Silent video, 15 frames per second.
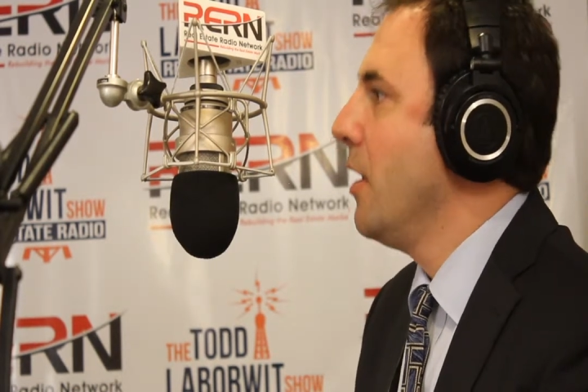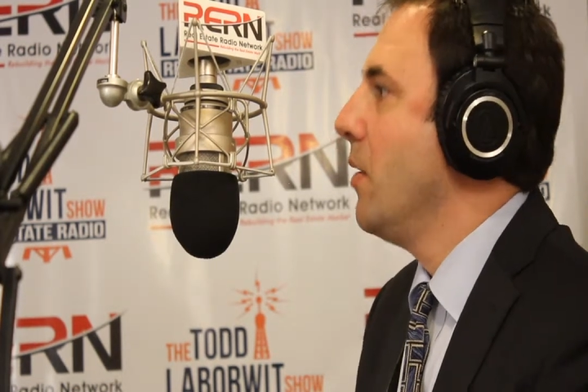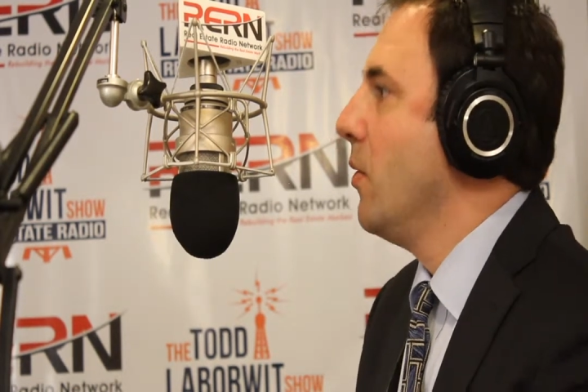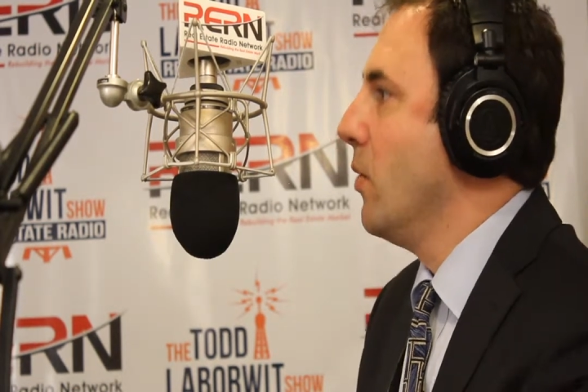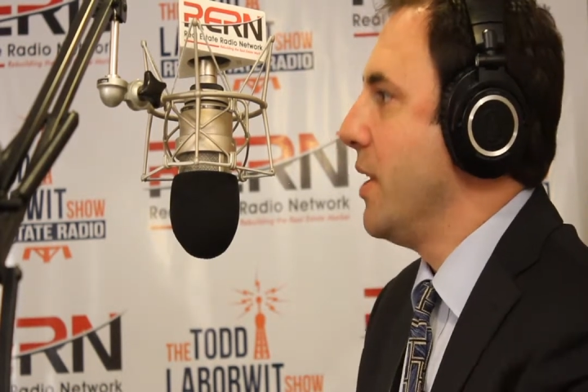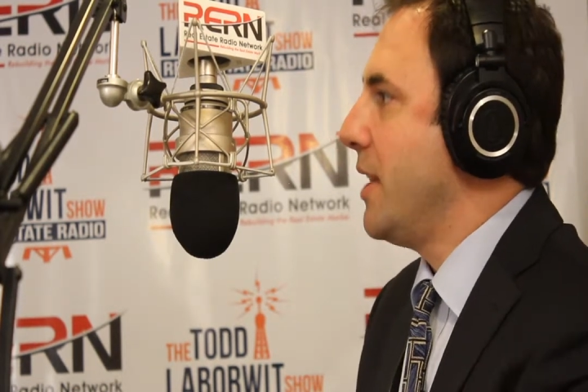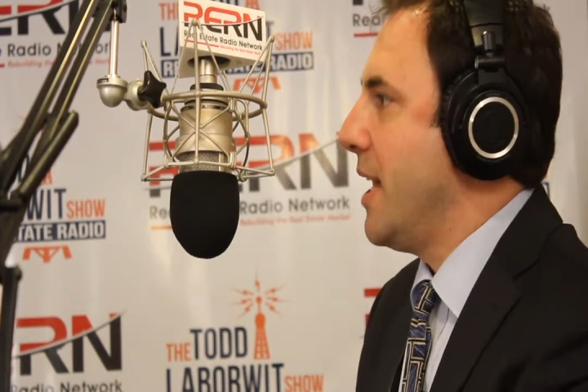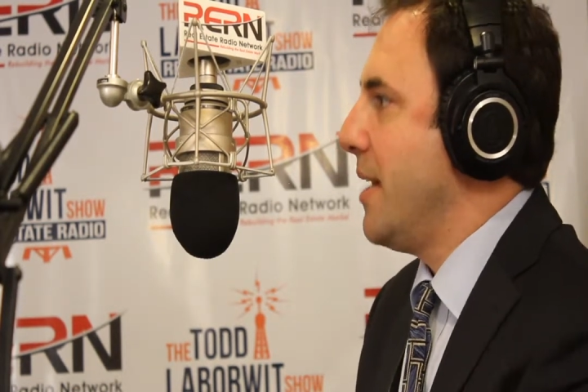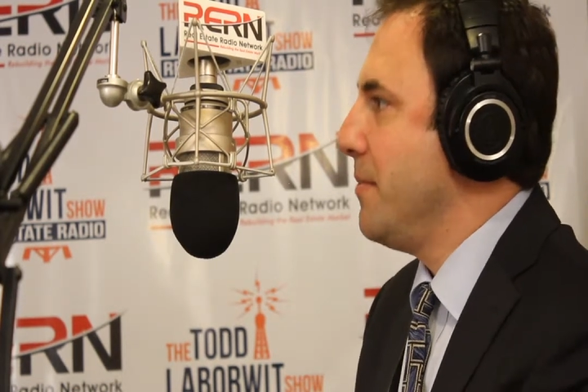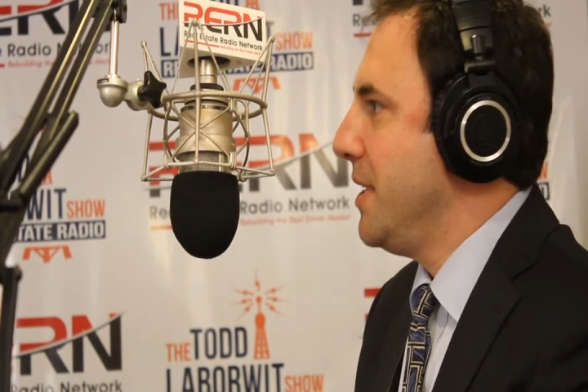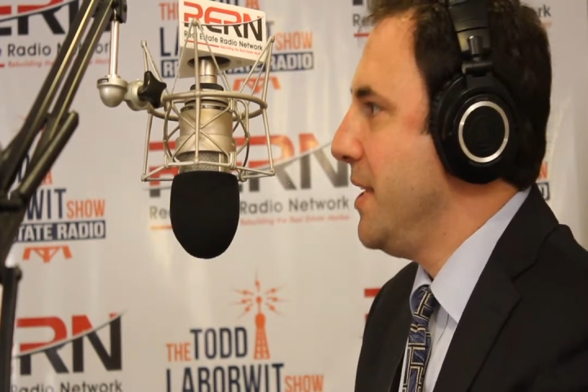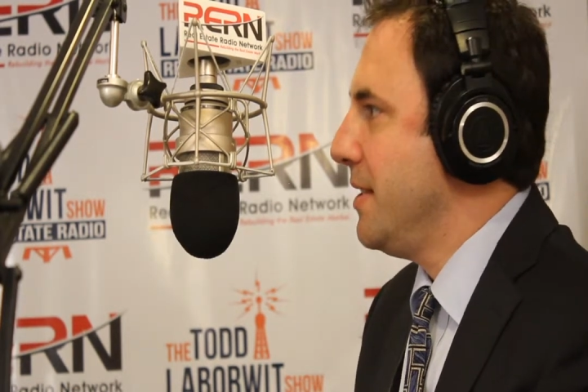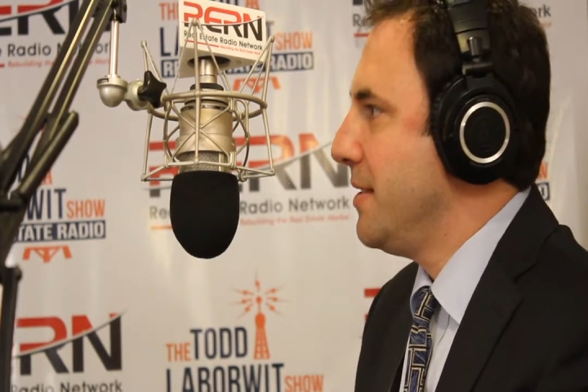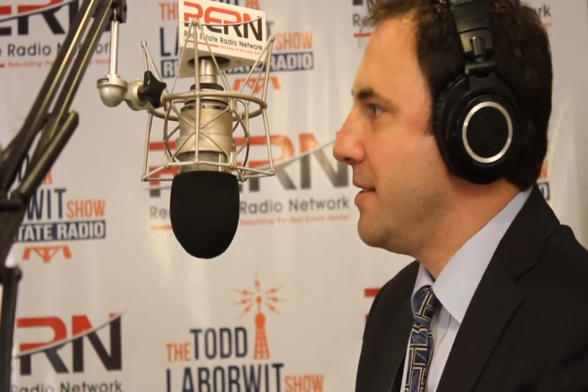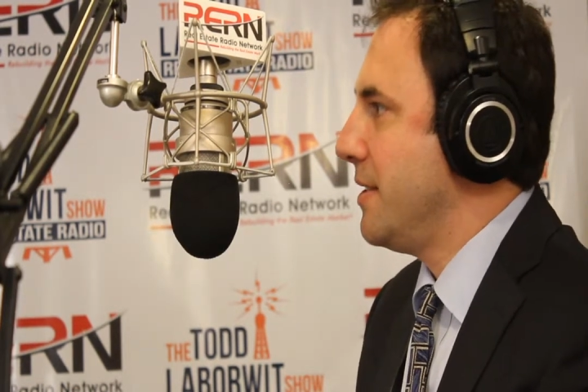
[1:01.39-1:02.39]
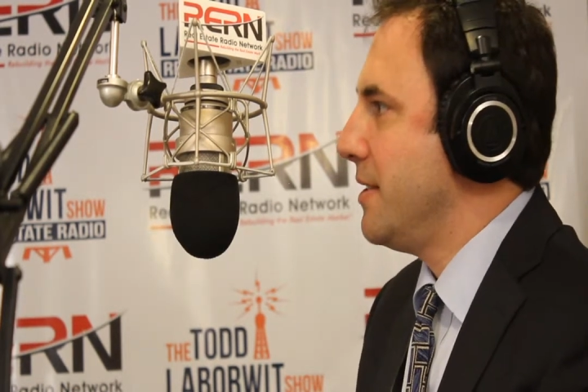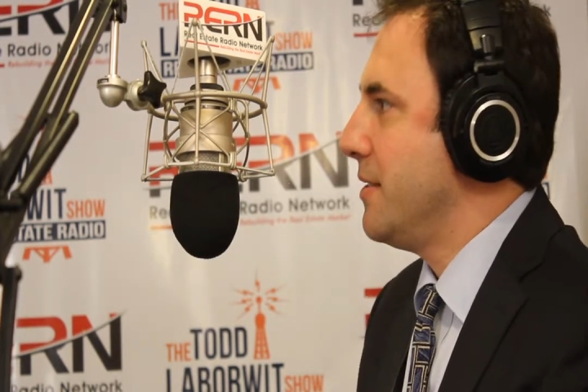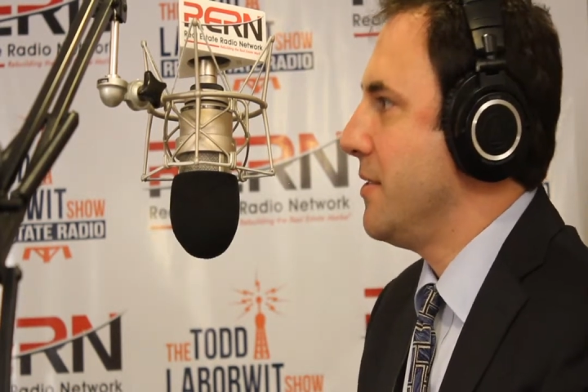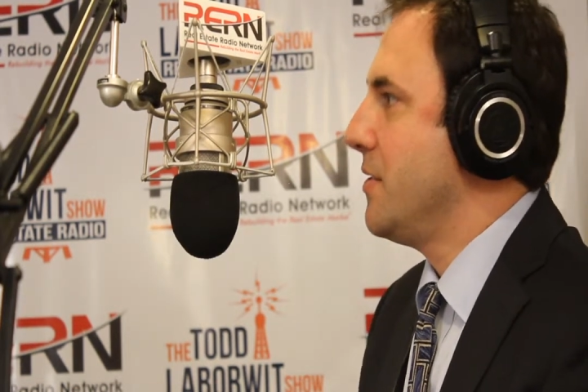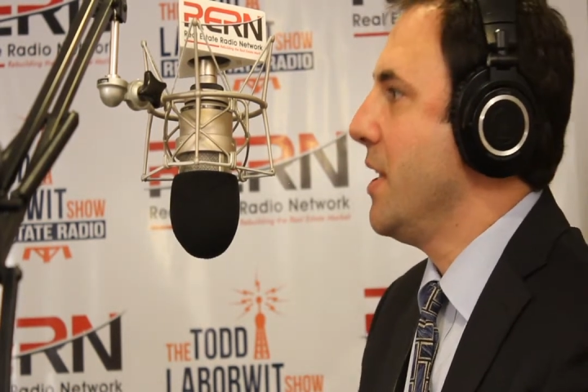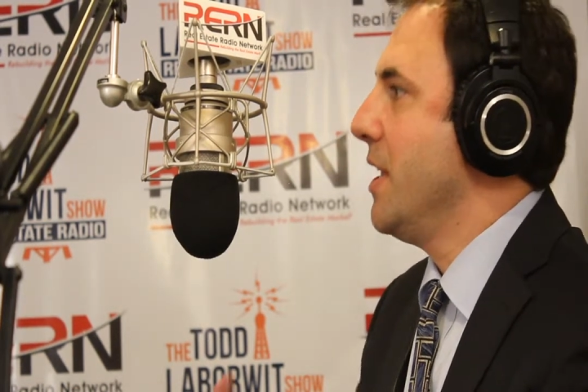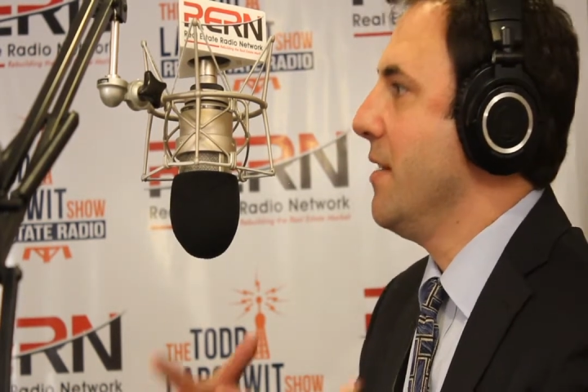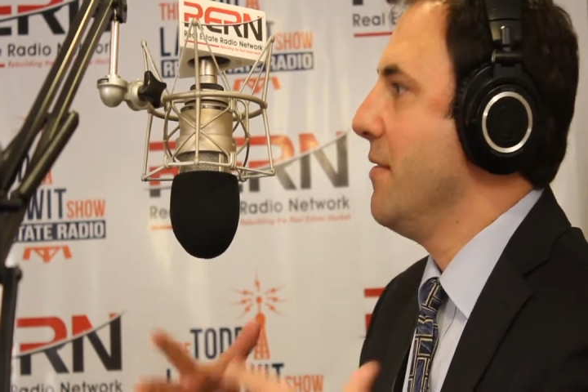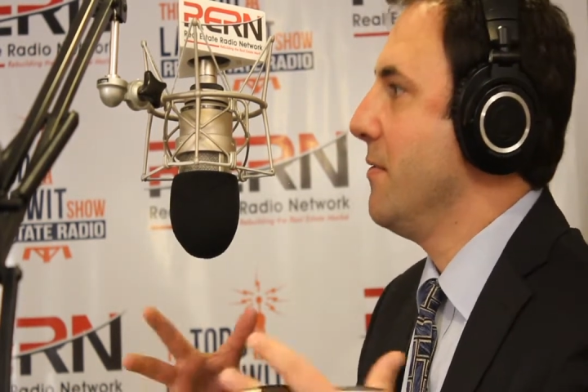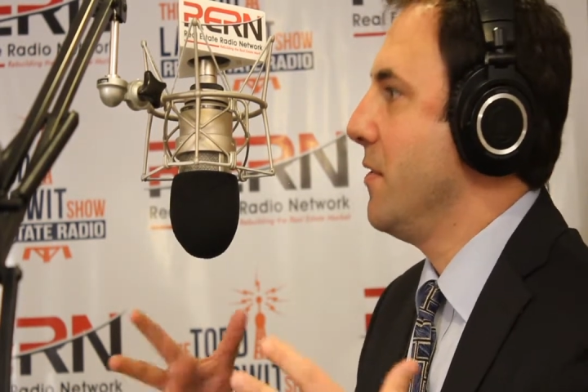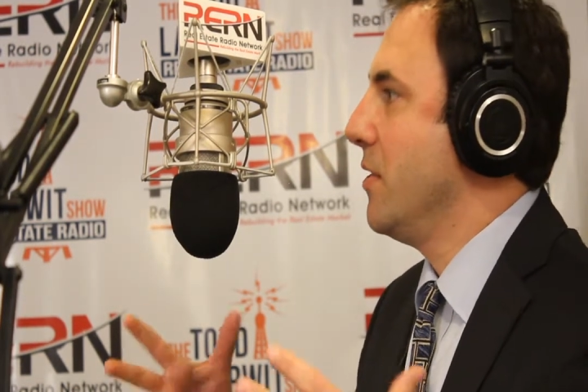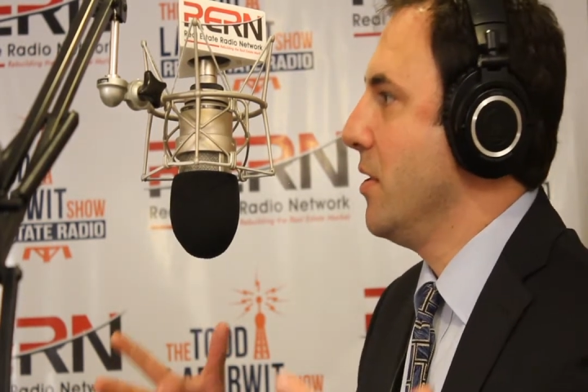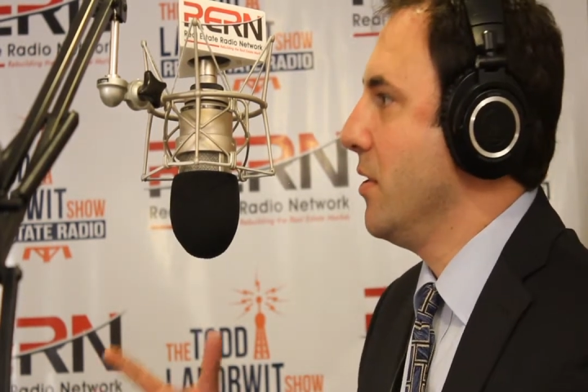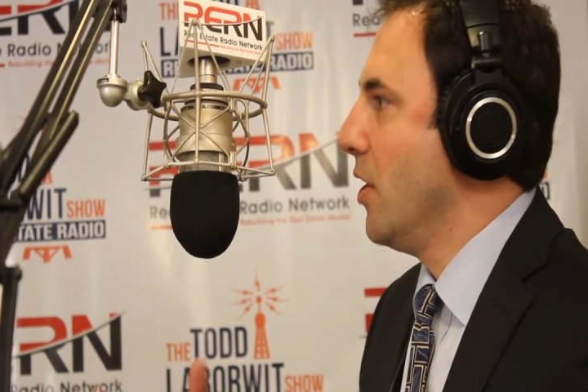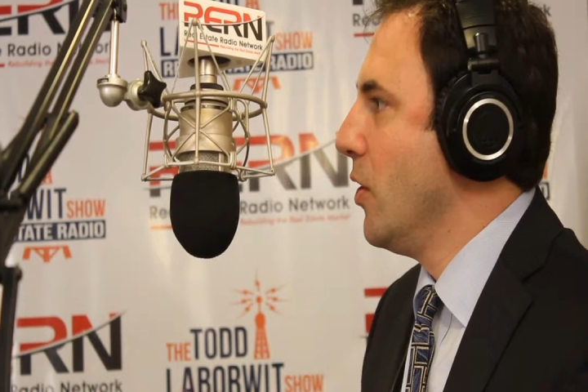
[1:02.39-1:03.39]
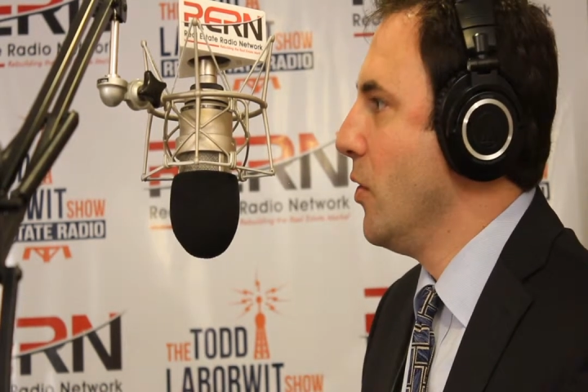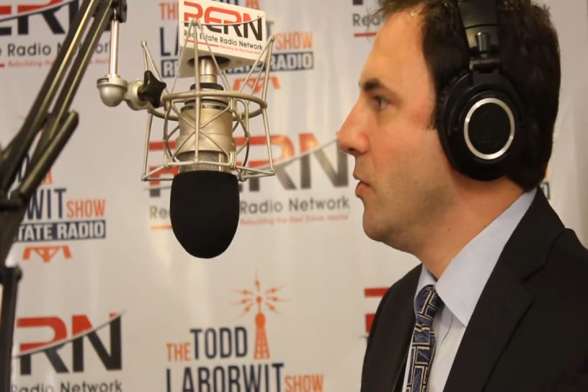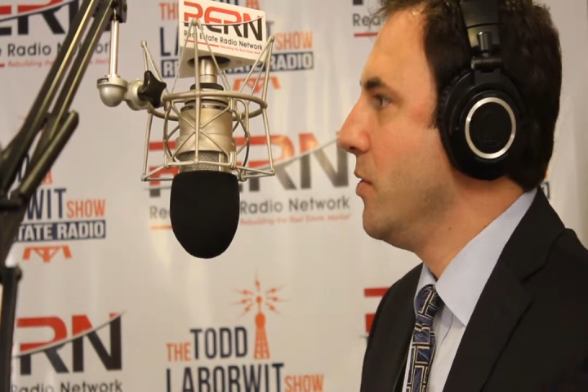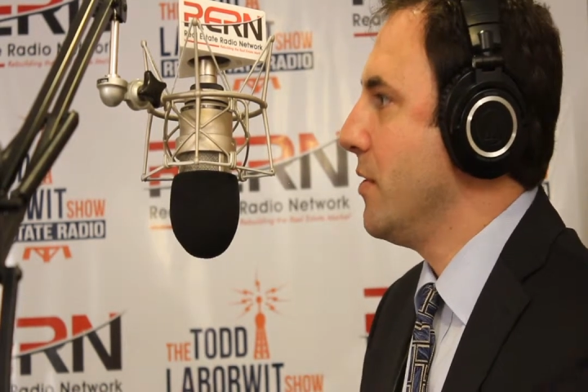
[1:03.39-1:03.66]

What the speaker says: What that means is if the loan